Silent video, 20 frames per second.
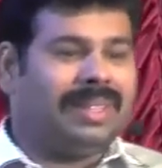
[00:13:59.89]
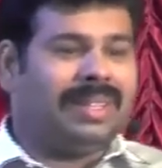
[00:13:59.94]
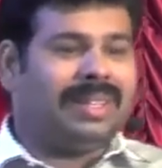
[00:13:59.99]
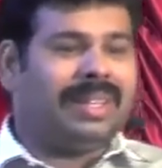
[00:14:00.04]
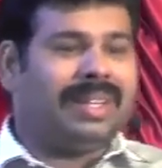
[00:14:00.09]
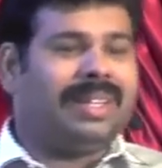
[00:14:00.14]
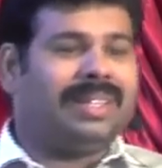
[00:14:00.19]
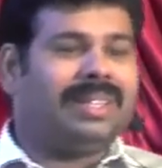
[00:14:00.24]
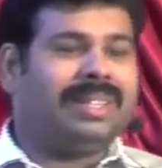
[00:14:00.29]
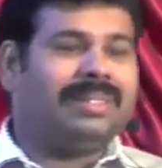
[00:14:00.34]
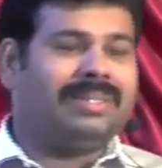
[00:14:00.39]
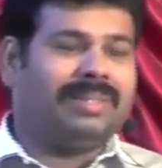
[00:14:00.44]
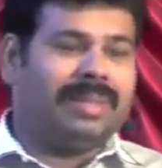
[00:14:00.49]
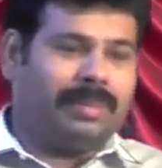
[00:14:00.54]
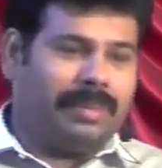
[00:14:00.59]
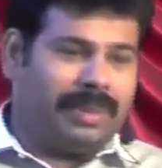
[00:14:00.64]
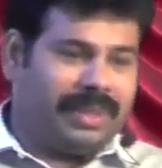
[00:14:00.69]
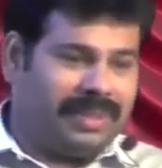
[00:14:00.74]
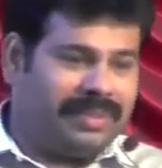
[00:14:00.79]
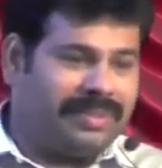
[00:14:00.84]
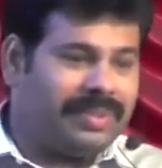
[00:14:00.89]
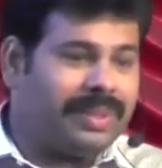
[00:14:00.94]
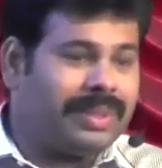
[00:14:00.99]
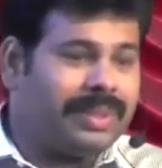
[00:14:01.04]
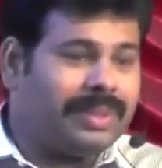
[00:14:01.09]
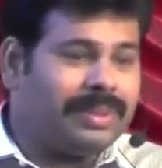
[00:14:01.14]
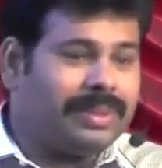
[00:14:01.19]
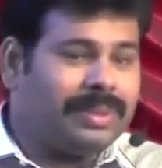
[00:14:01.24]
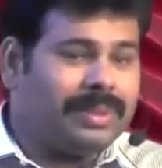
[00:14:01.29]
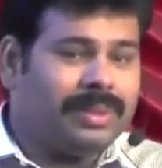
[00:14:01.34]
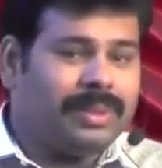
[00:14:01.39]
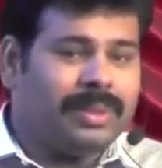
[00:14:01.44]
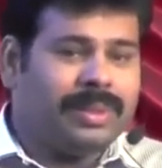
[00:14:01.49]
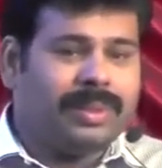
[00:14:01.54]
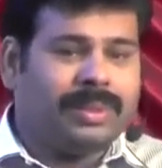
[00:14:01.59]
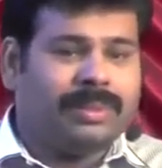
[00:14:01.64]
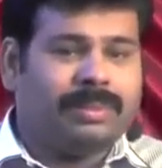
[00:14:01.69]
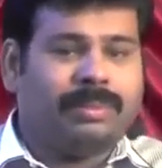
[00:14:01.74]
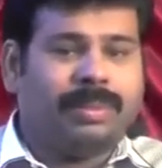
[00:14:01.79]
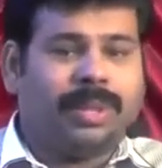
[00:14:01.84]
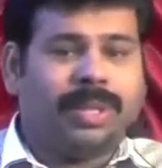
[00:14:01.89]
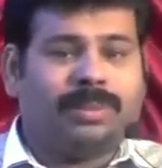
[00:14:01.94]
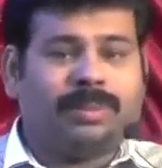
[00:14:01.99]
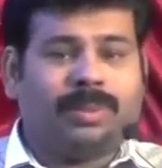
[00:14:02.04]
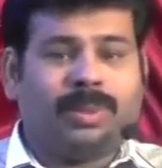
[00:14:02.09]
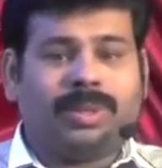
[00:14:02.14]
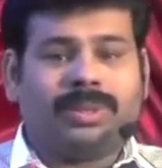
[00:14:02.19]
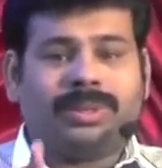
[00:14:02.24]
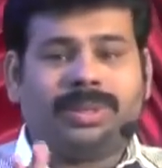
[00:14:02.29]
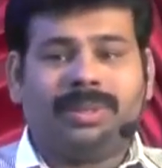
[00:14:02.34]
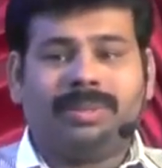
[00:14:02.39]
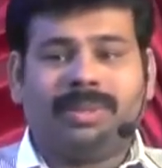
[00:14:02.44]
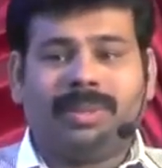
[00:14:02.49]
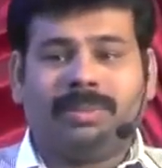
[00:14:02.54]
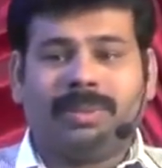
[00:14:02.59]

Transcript: writing will be different. But most of the